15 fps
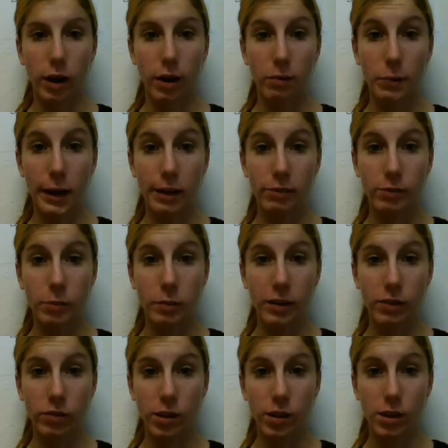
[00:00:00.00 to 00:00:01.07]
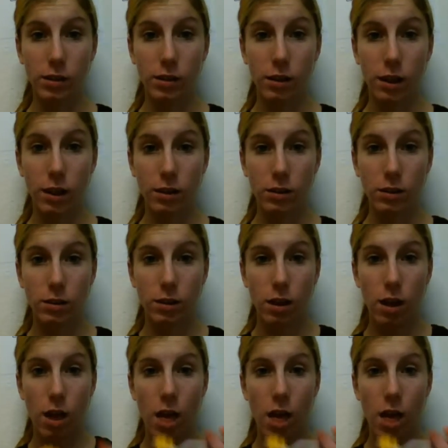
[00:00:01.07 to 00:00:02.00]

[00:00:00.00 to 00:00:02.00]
got back from my physics class